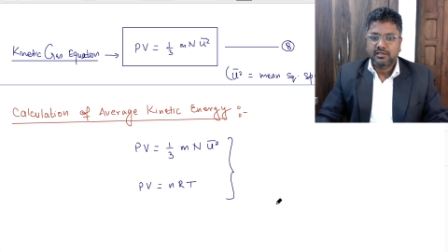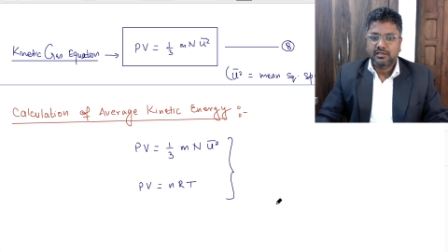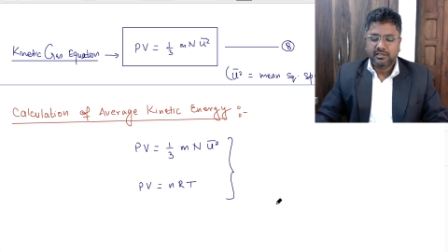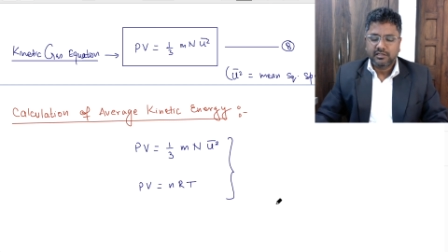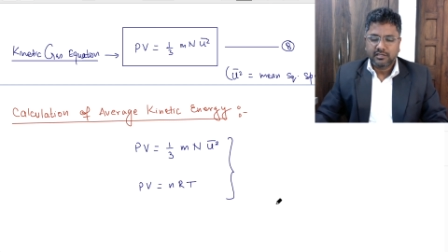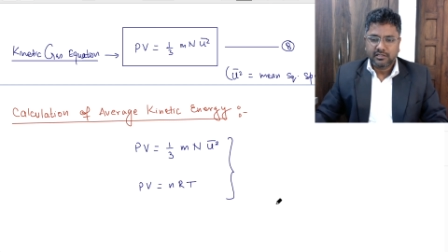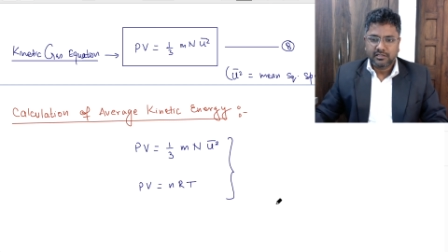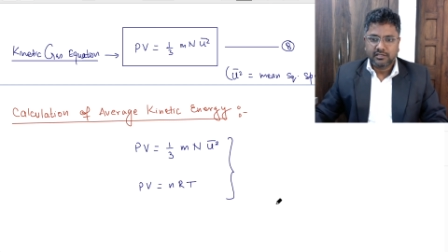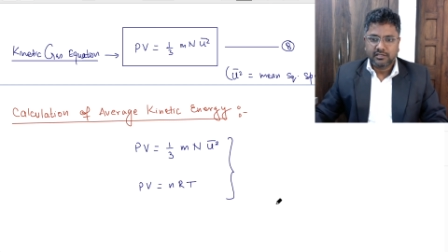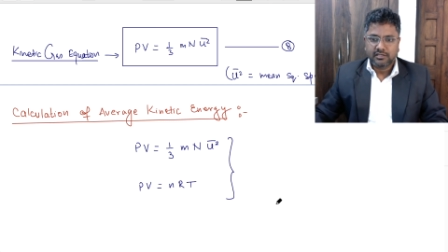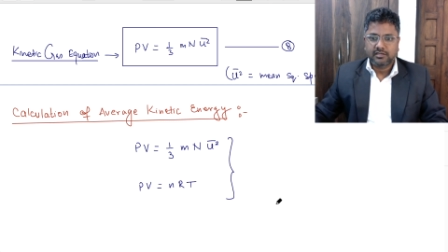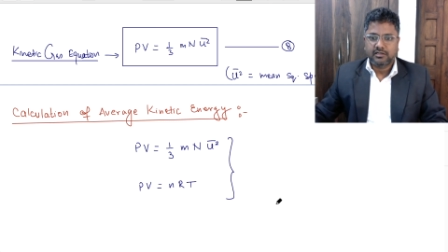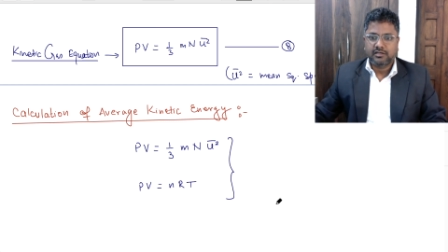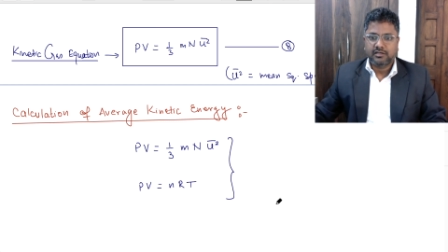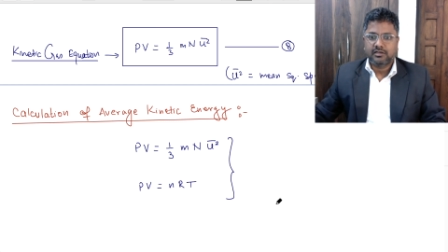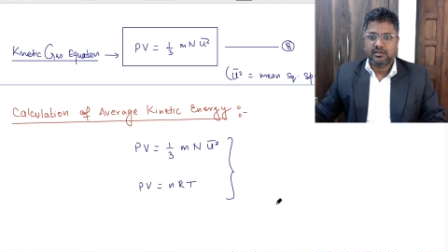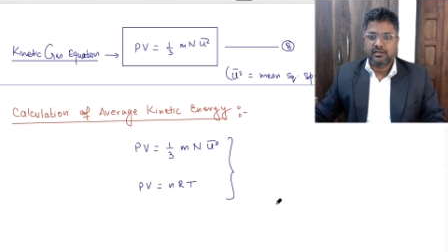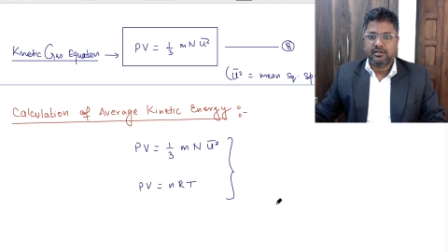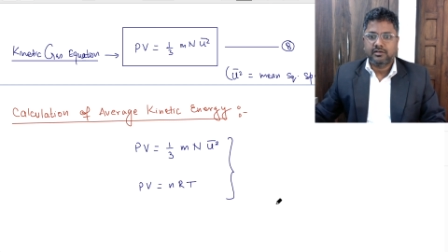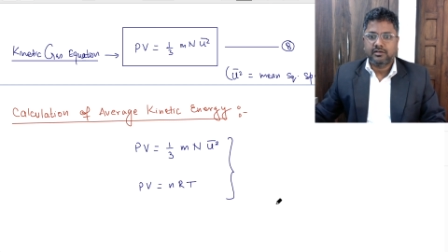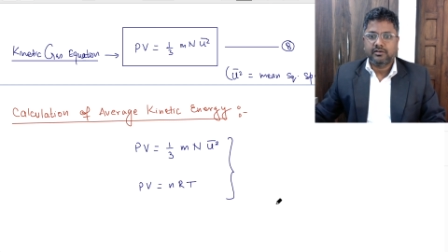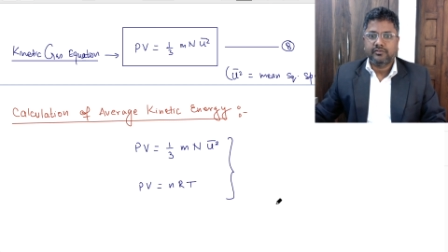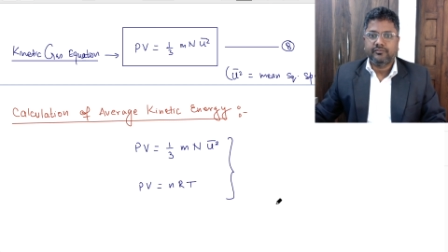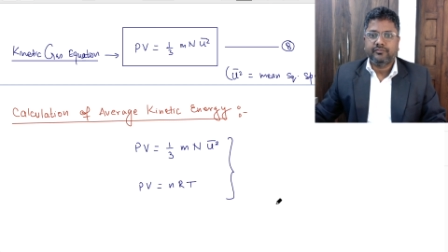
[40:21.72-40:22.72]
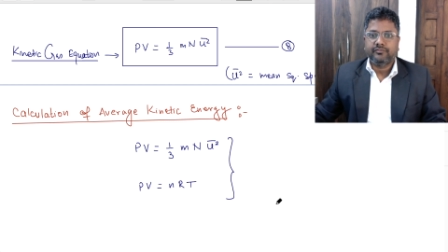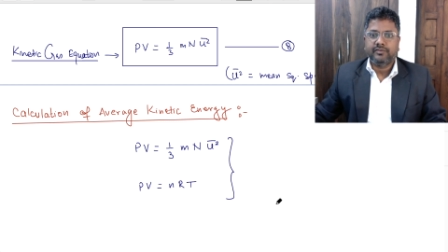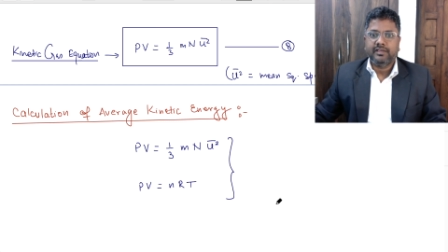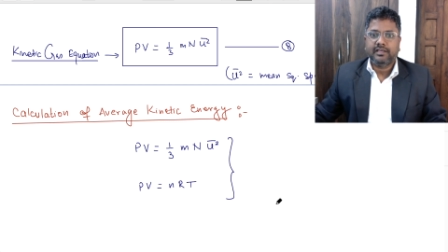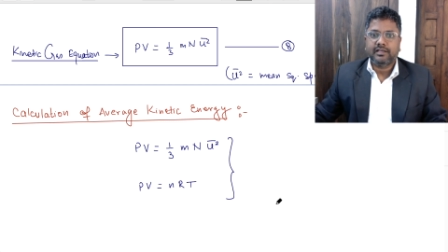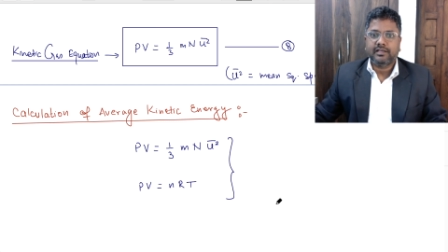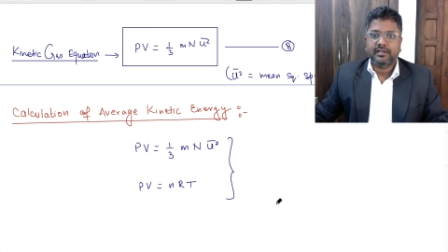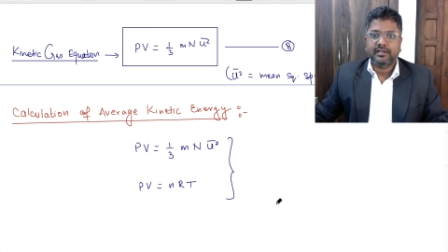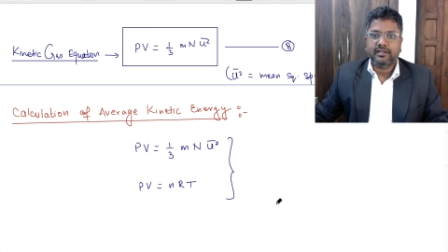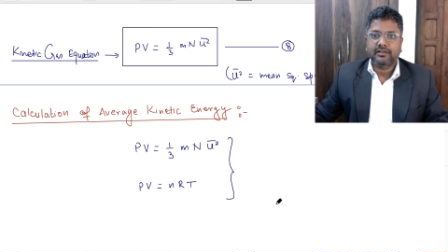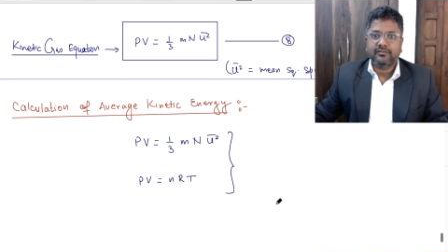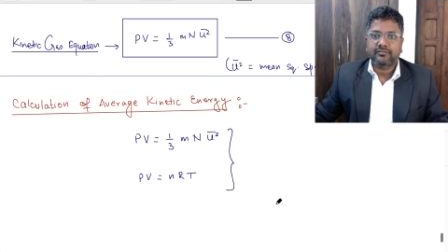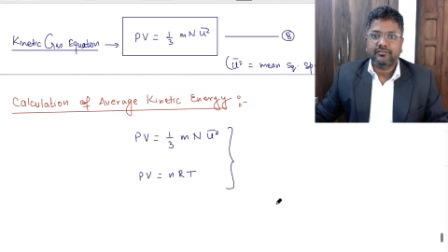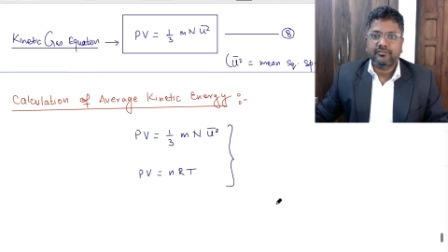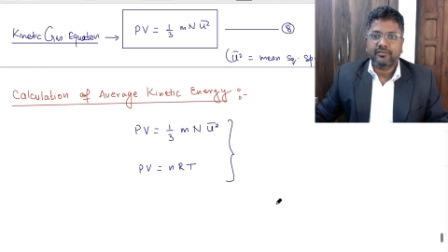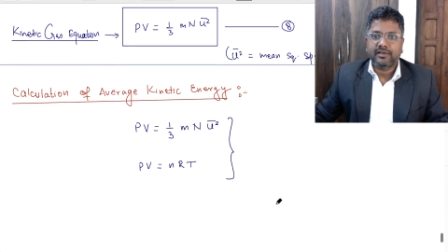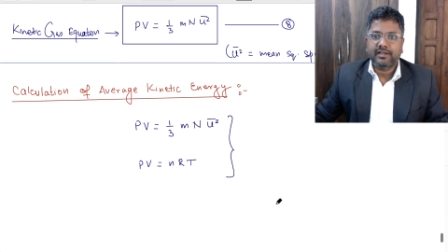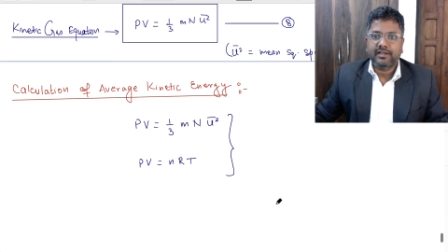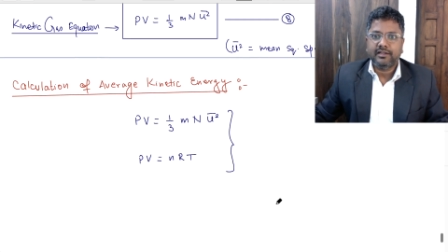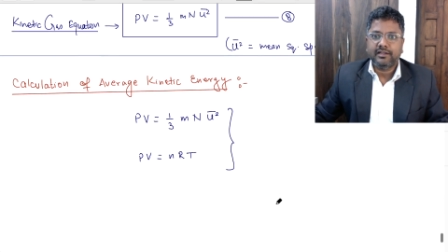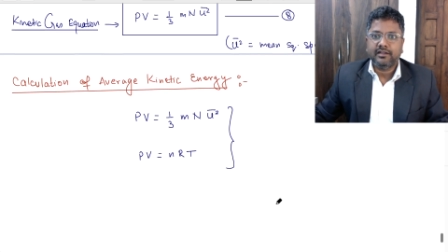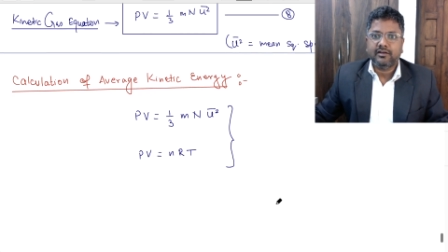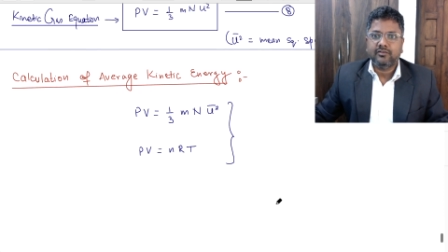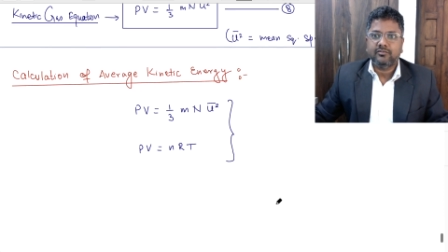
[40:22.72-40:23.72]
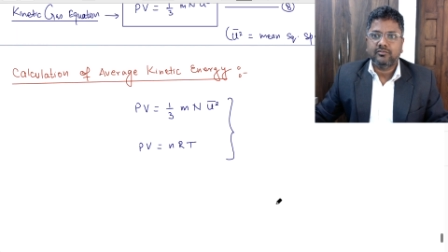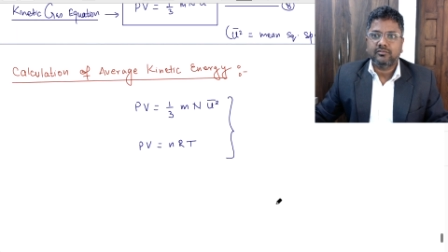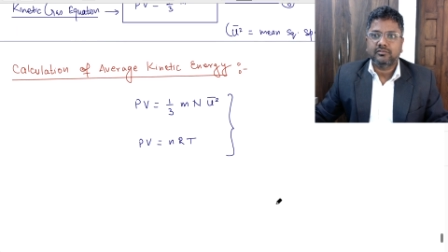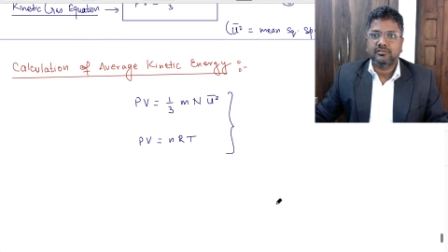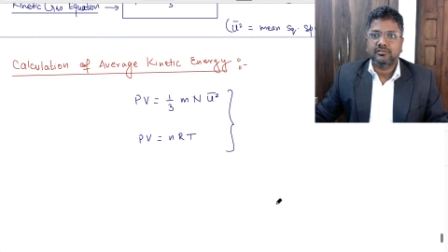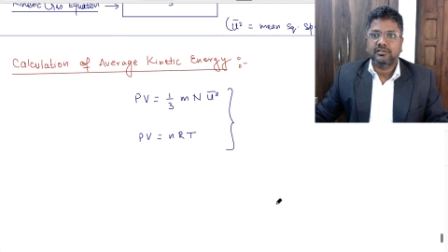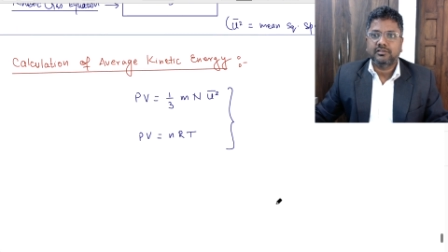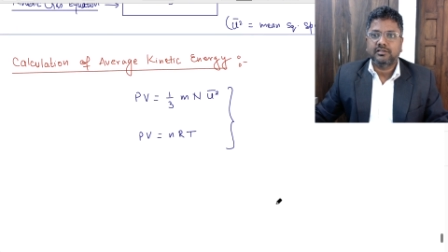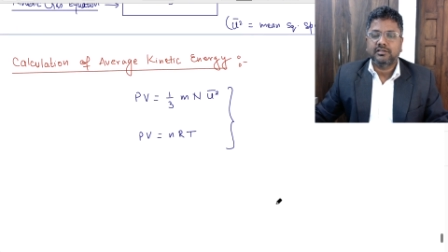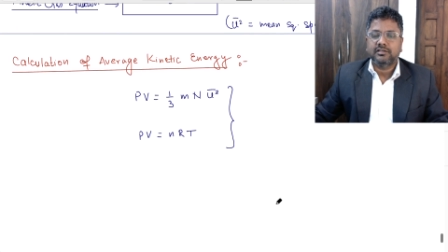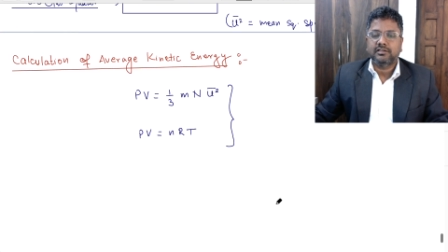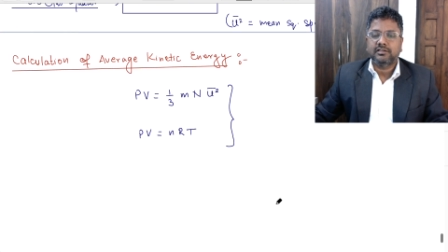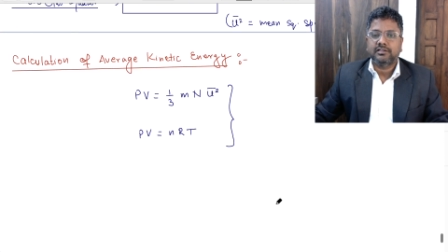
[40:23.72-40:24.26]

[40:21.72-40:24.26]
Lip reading: we can find out the